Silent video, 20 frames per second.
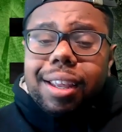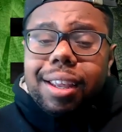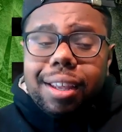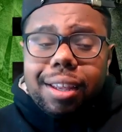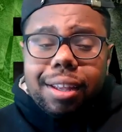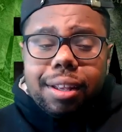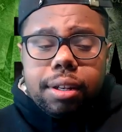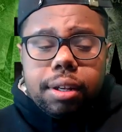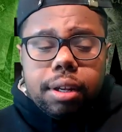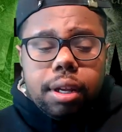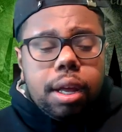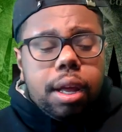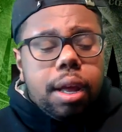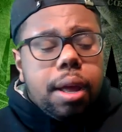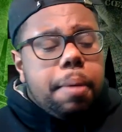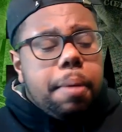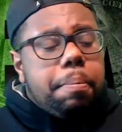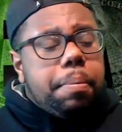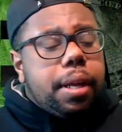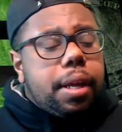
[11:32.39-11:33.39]
in,
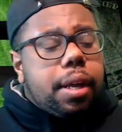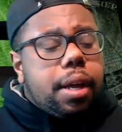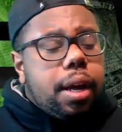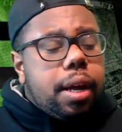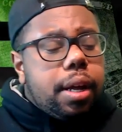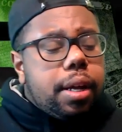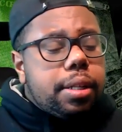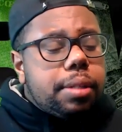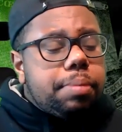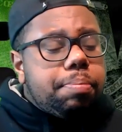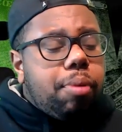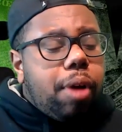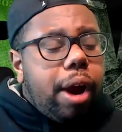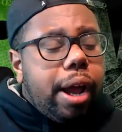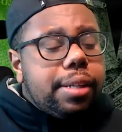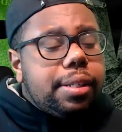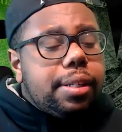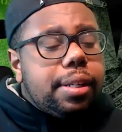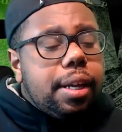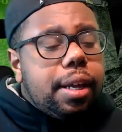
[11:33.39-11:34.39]
because
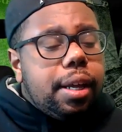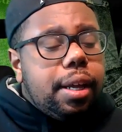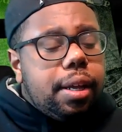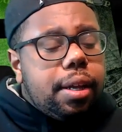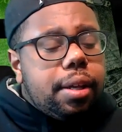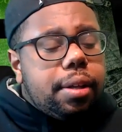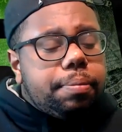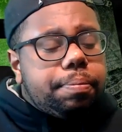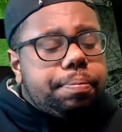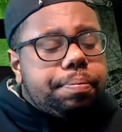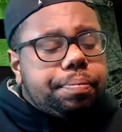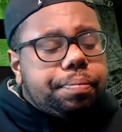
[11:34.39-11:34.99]
pricing in